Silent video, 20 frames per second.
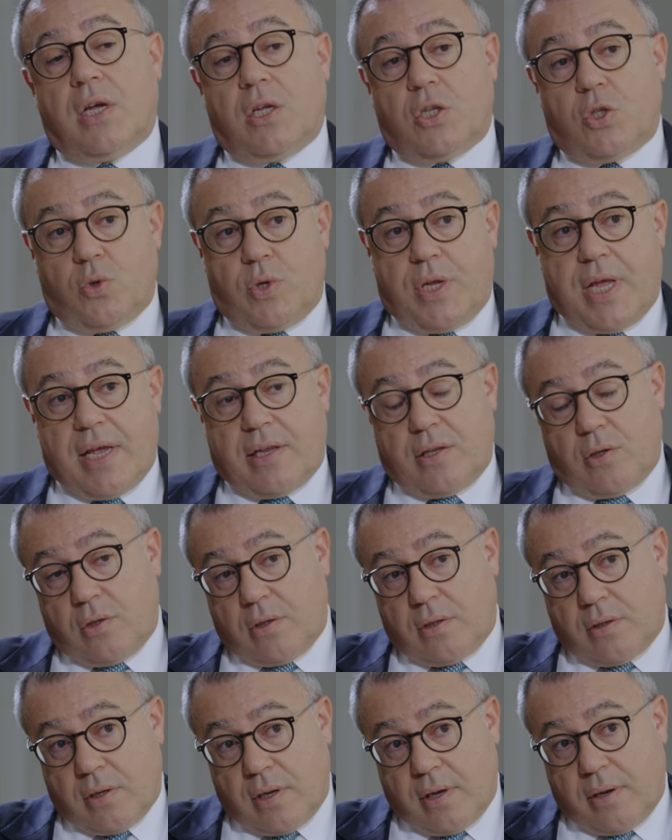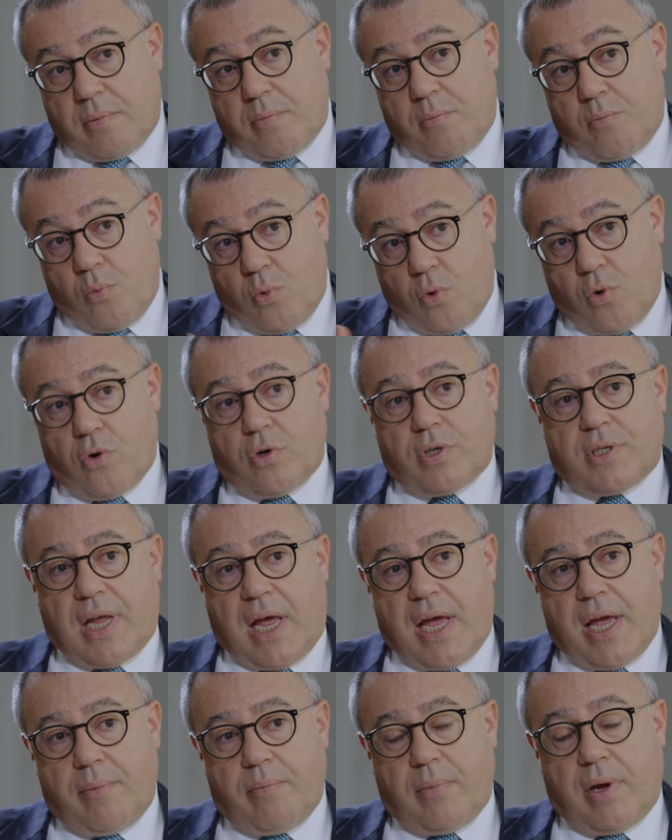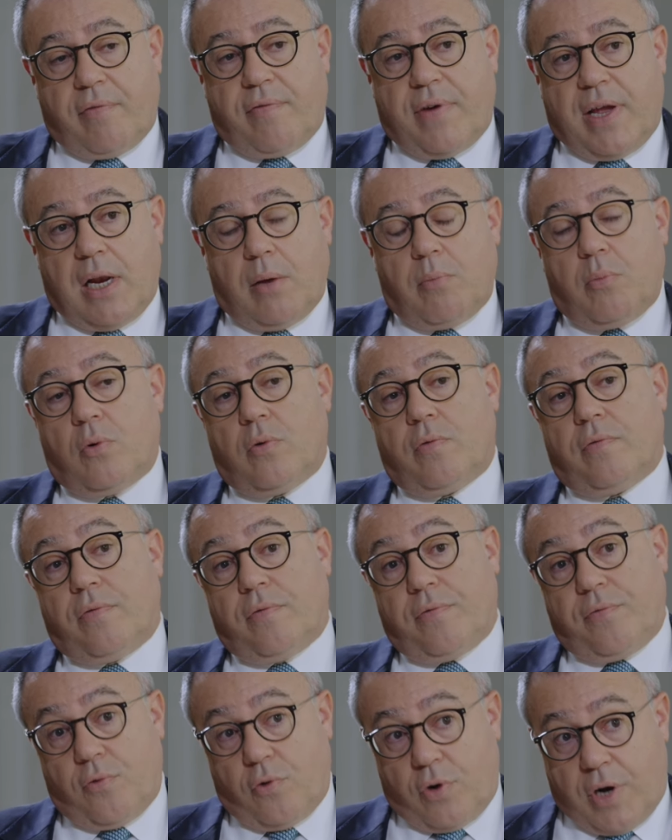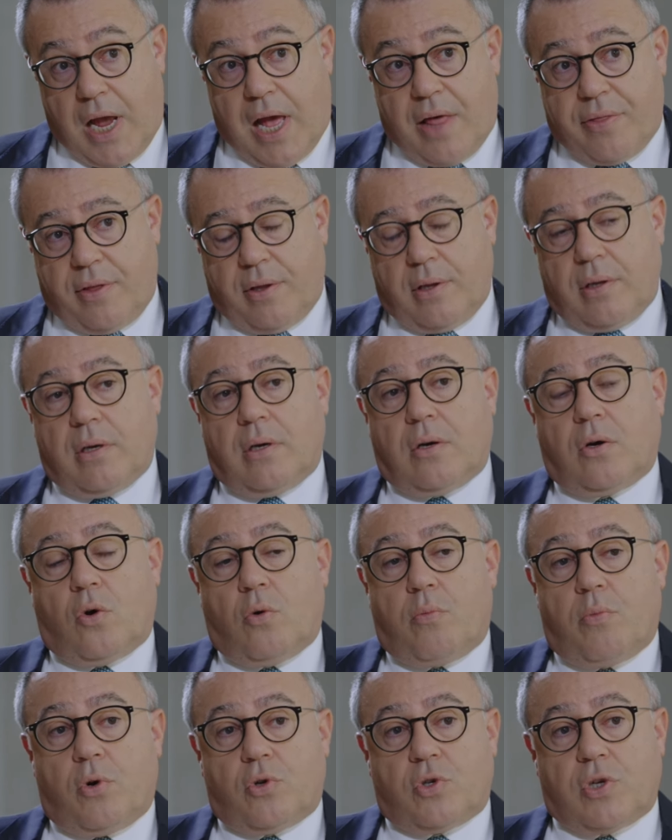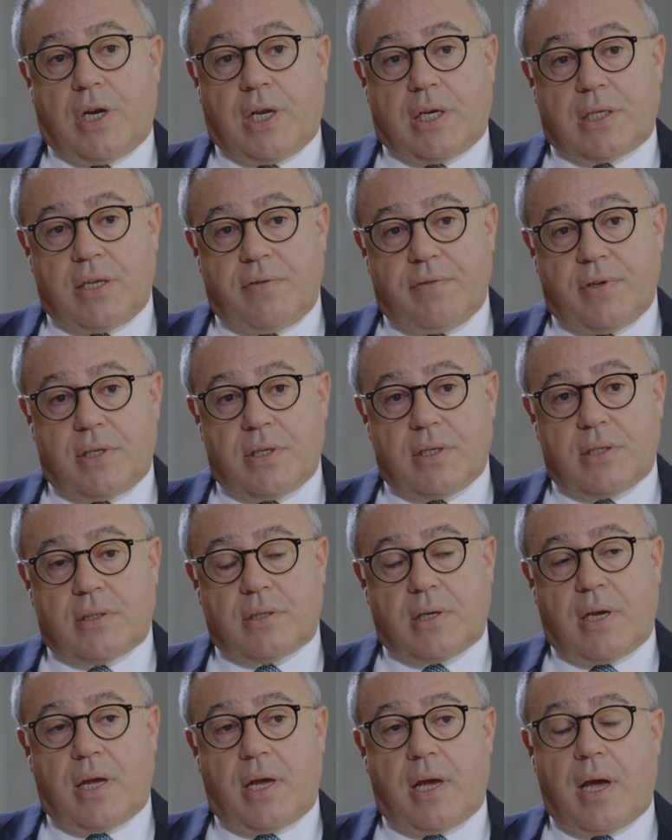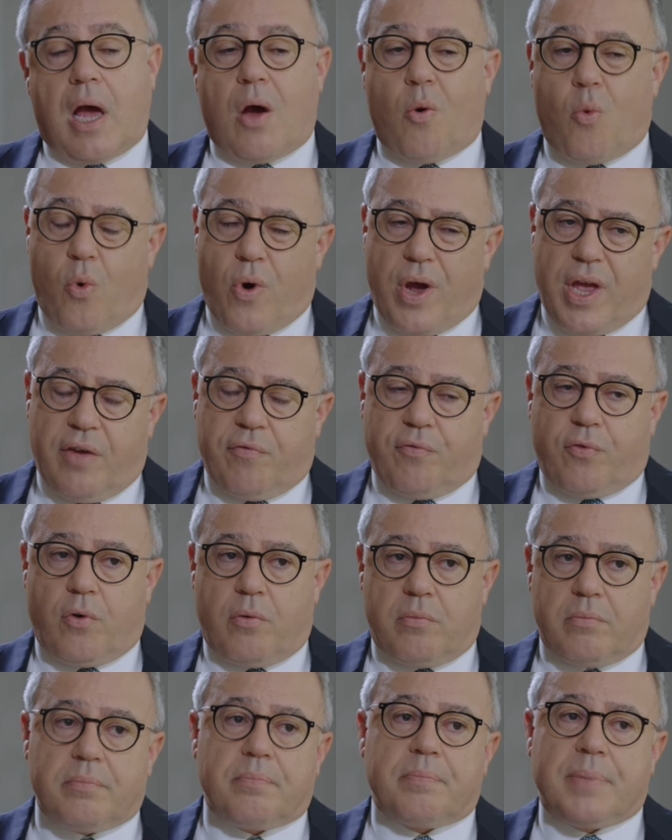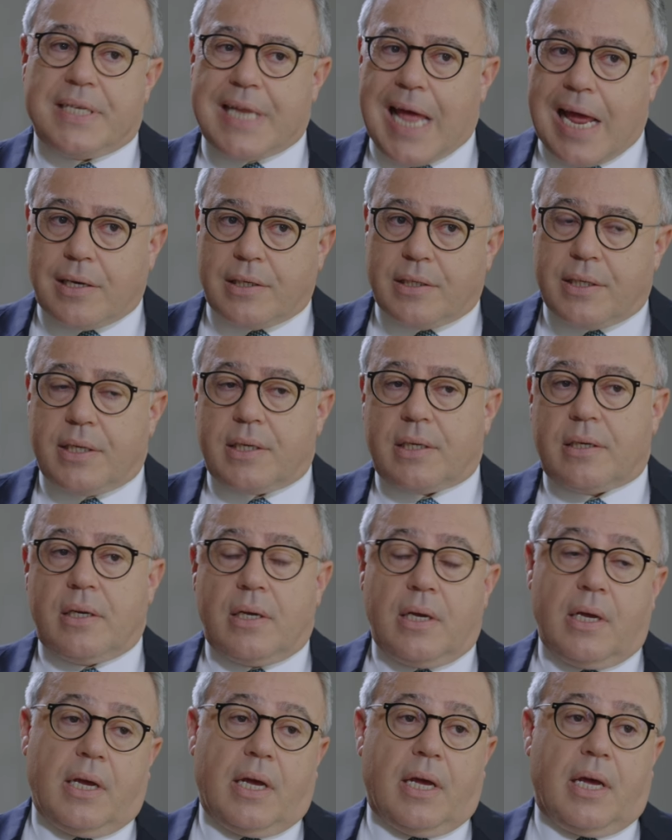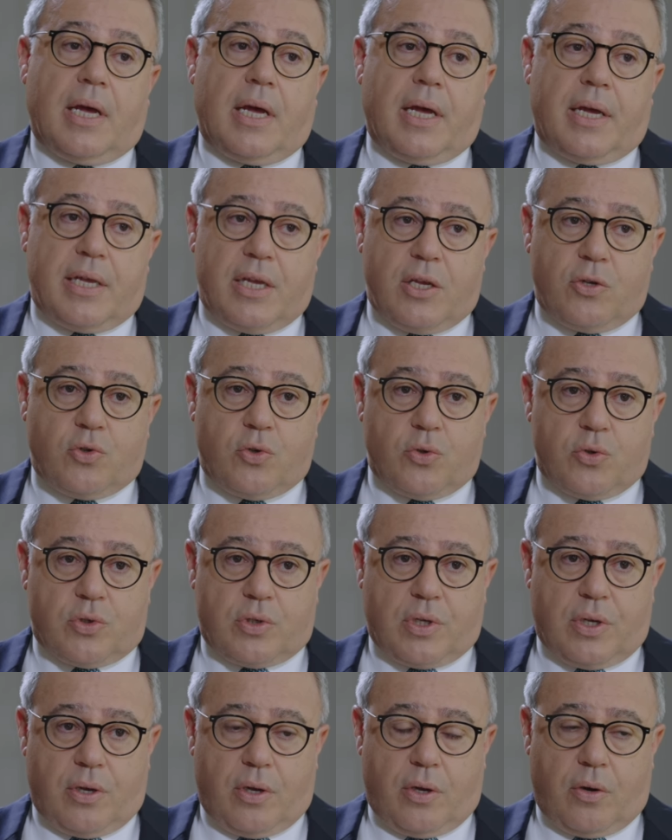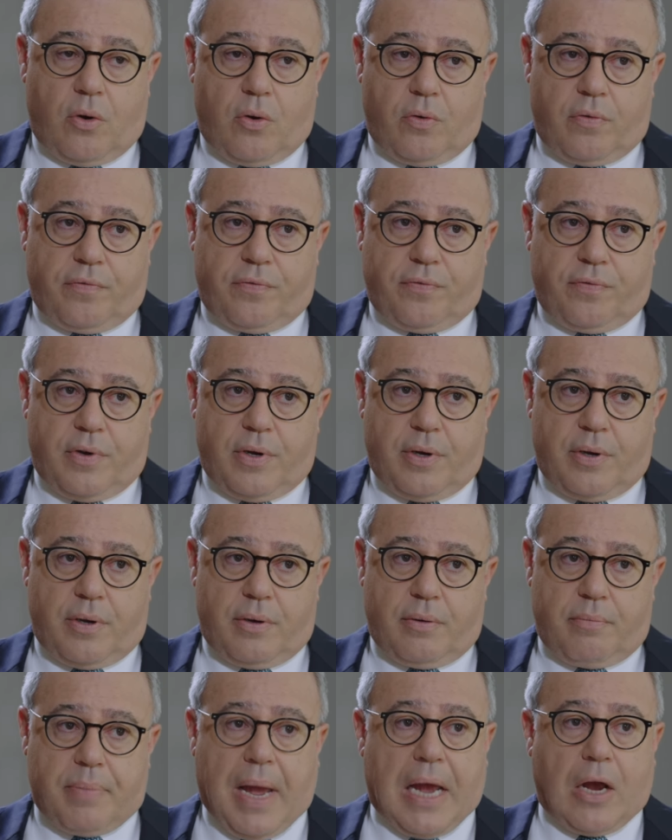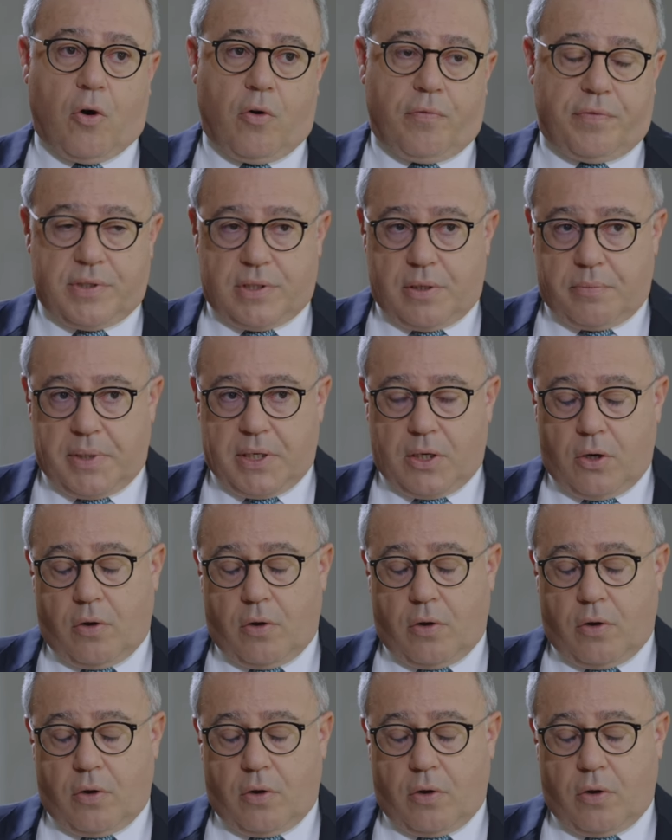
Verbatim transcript: to get uh, more time available for other commercial activities uh, away from pedantic uh, issues uh, of uh, back office and middle